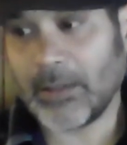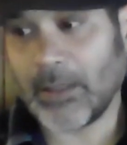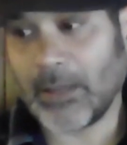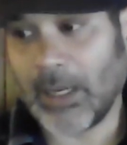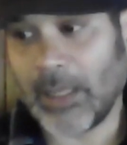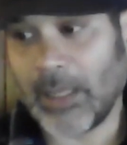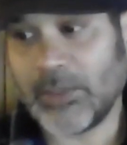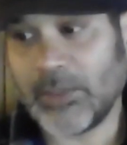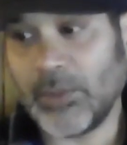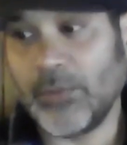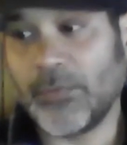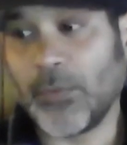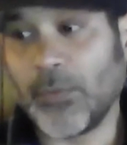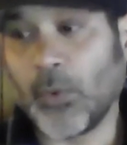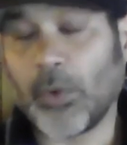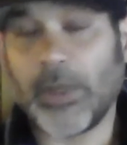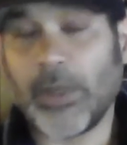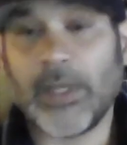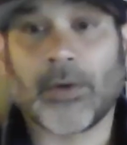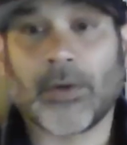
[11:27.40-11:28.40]

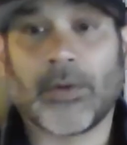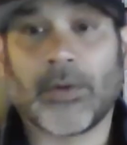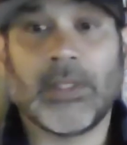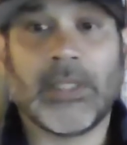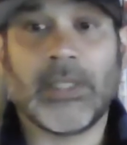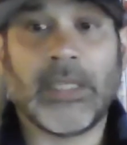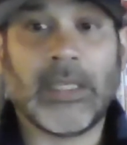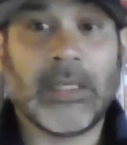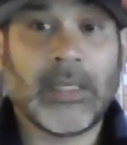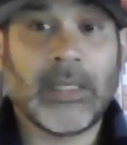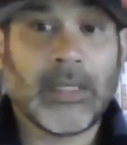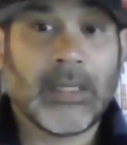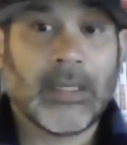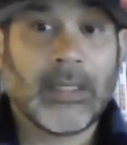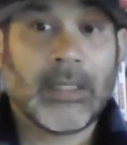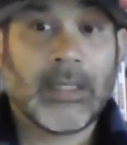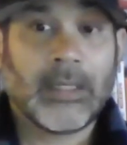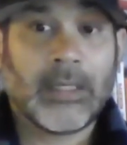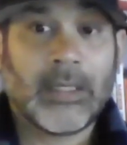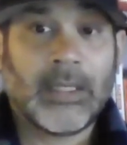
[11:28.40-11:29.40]
240 currently,
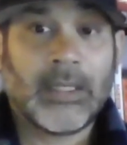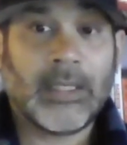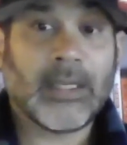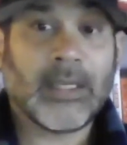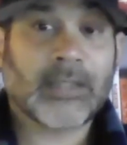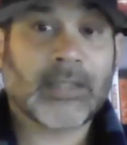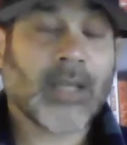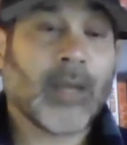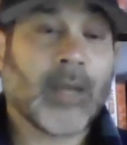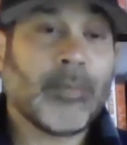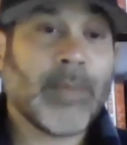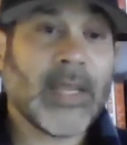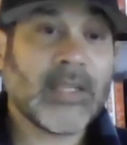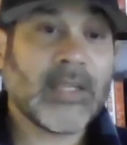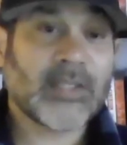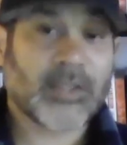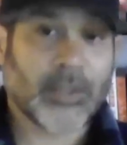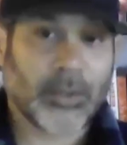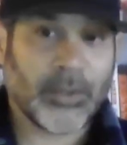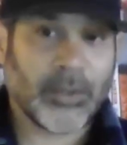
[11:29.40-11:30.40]
he gets on
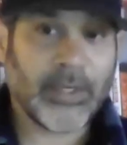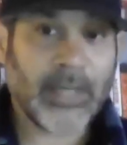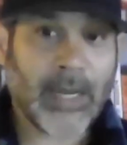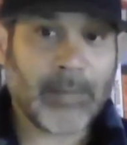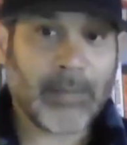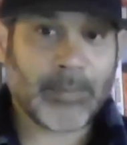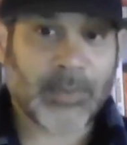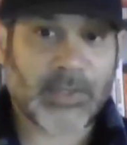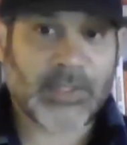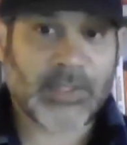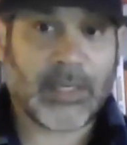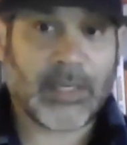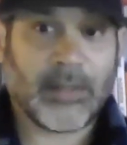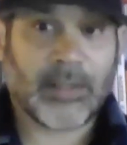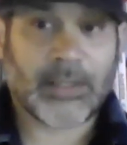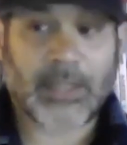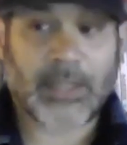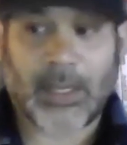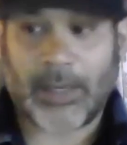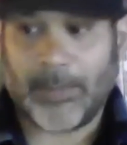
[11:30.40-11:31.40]
base 38% of
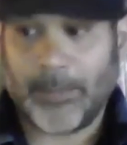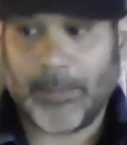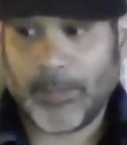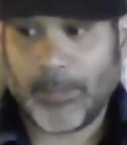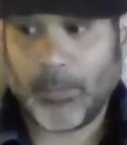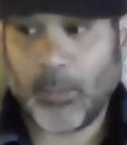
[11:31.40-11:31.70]
the time,